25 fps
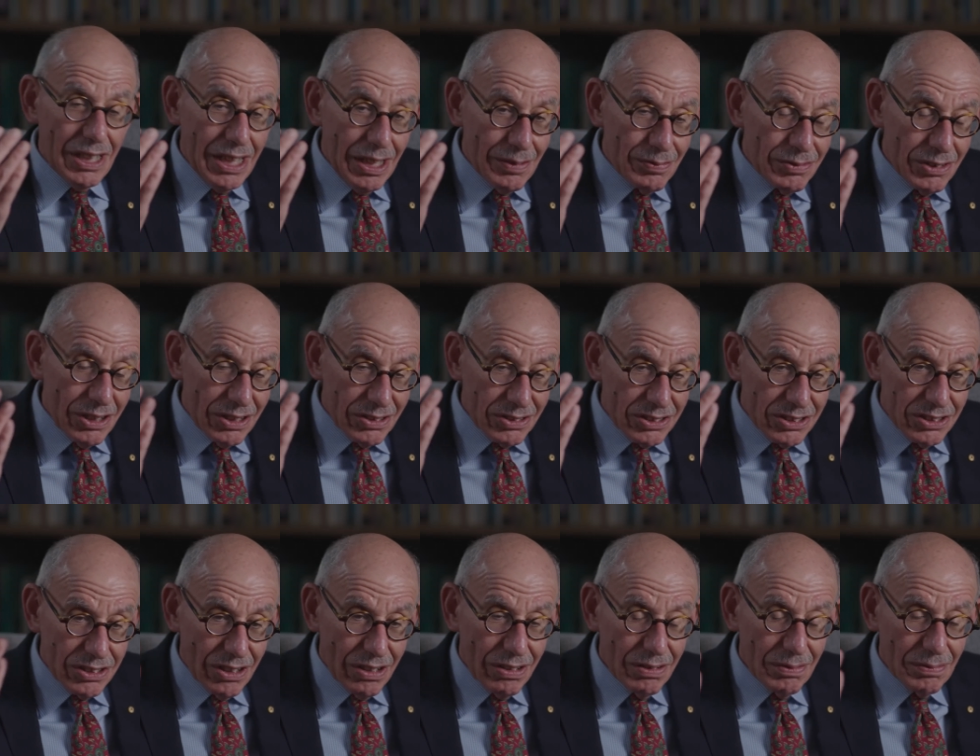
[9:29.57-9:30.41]
if not
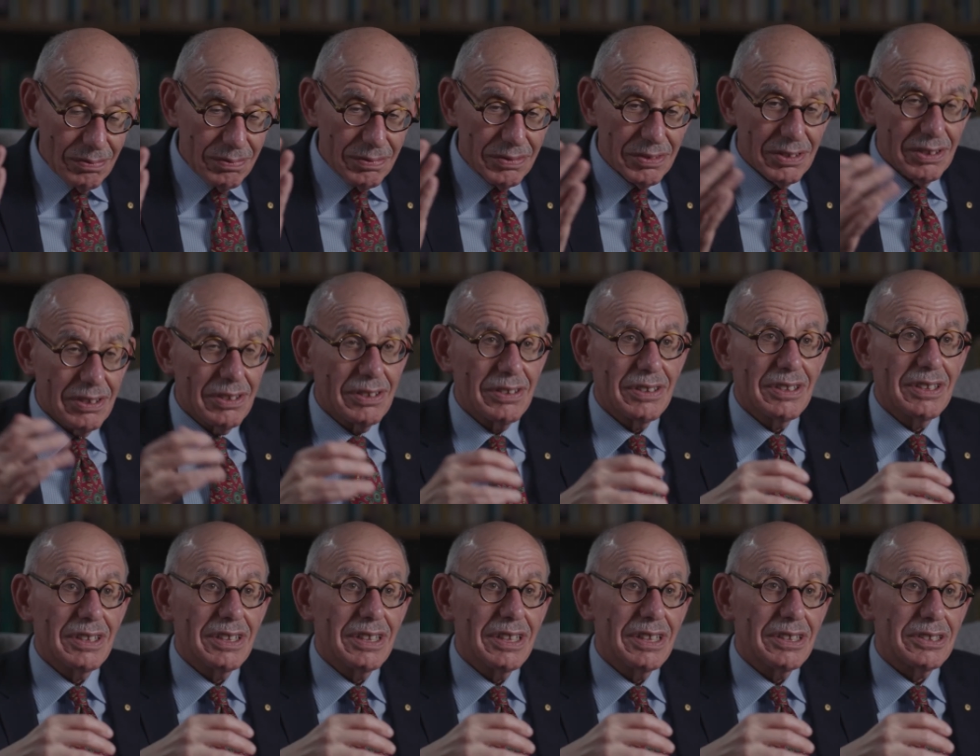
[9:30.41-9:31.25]
solved
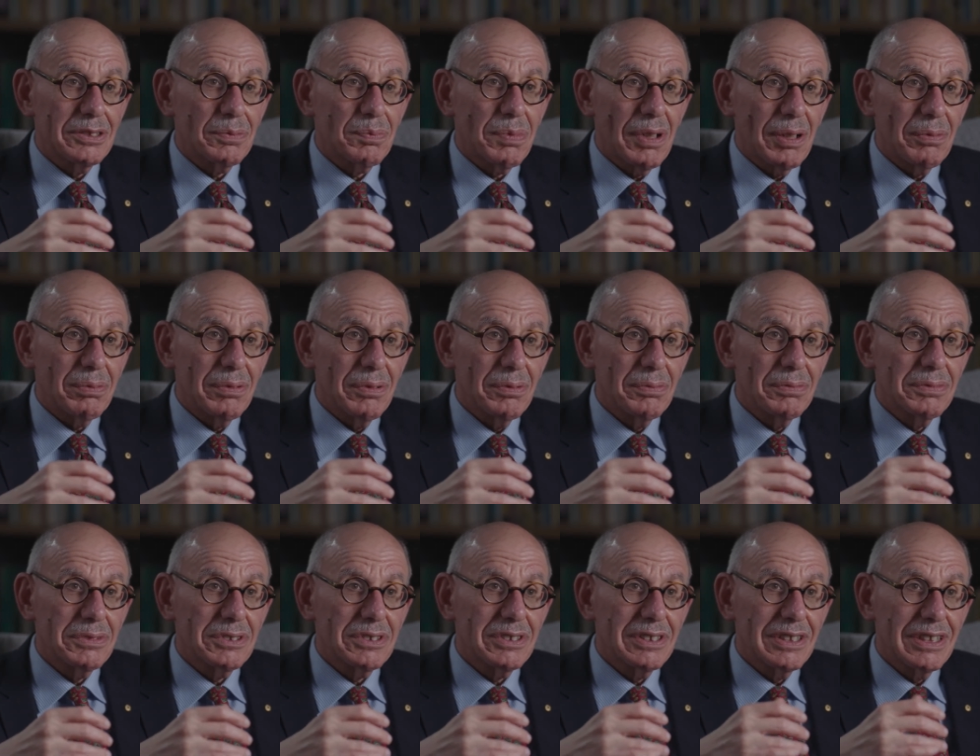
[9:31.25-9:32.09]
its
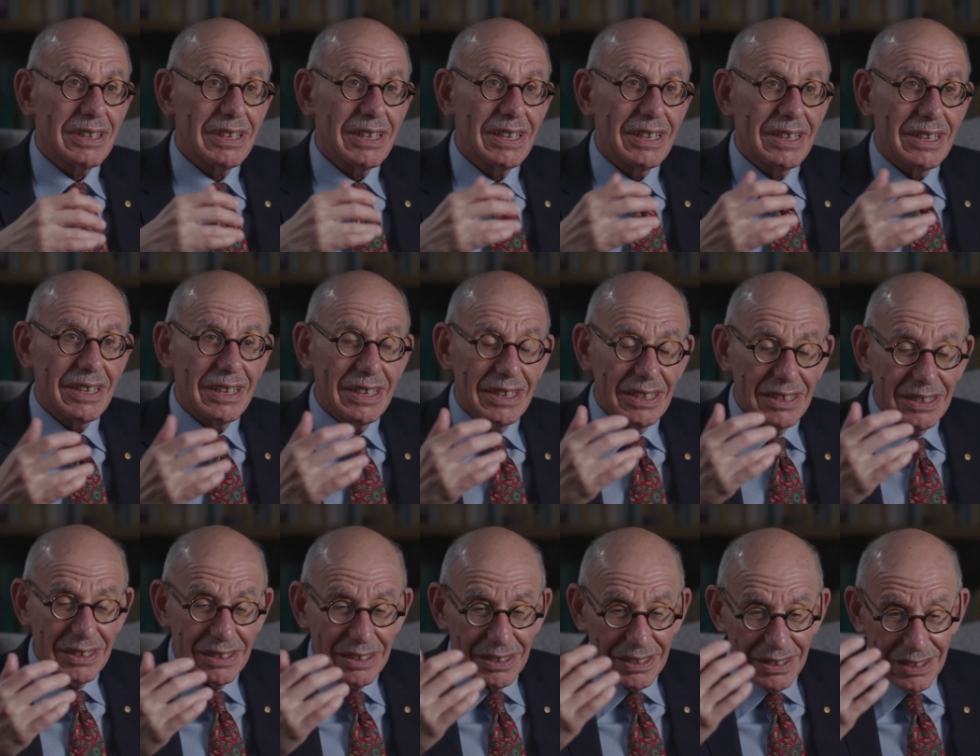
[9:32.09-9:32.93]
problems, at
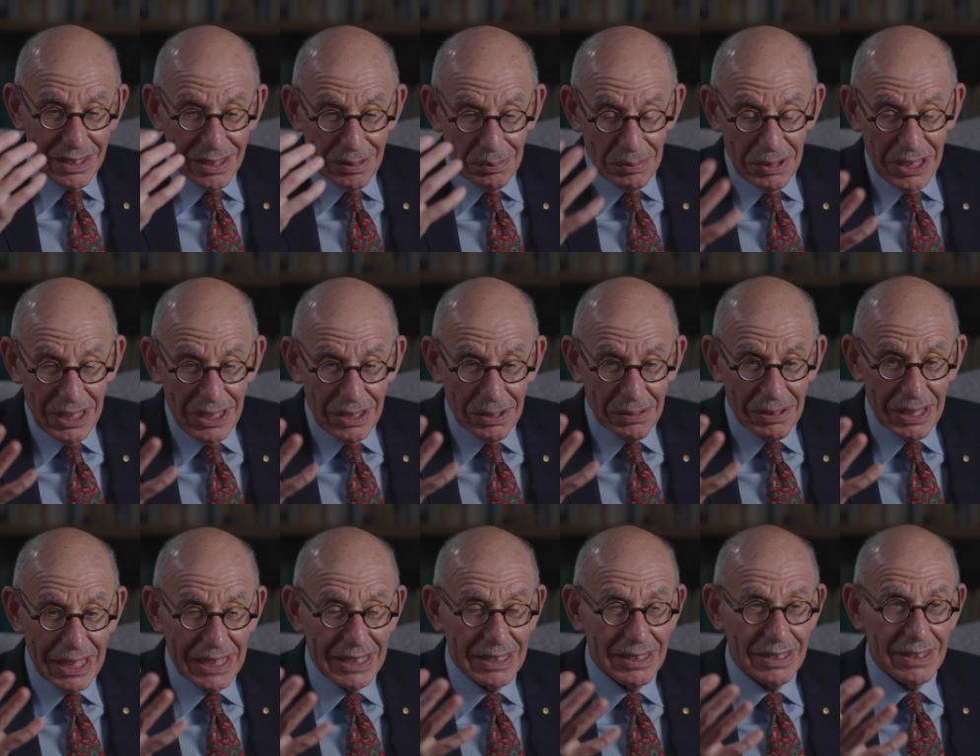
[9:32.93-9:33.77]
least
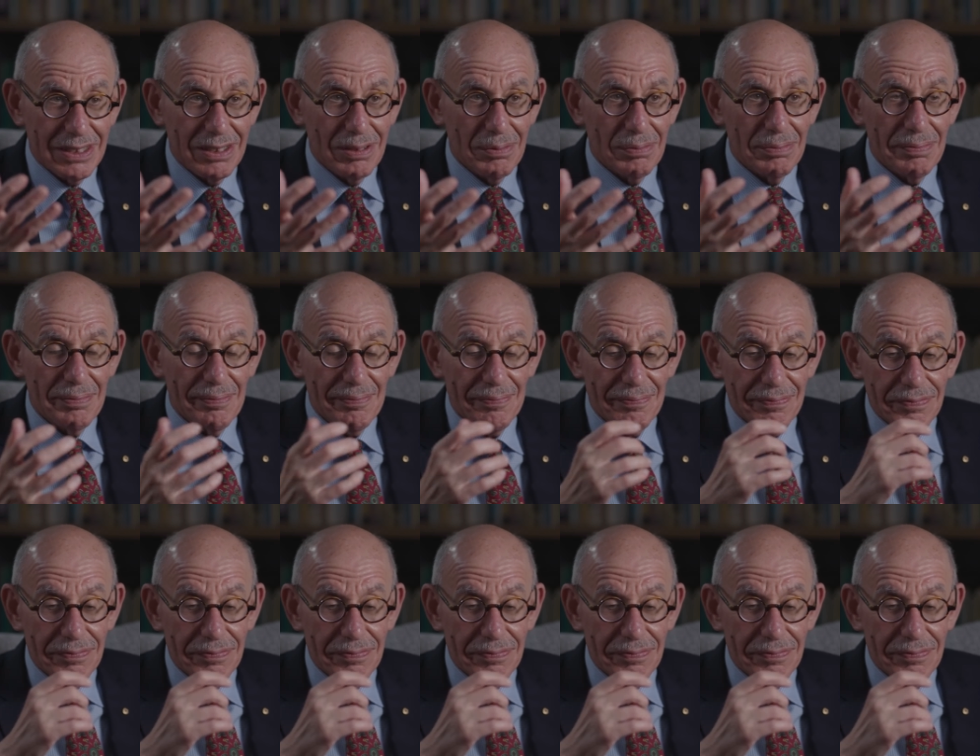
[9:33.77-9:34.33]
ameliorated them.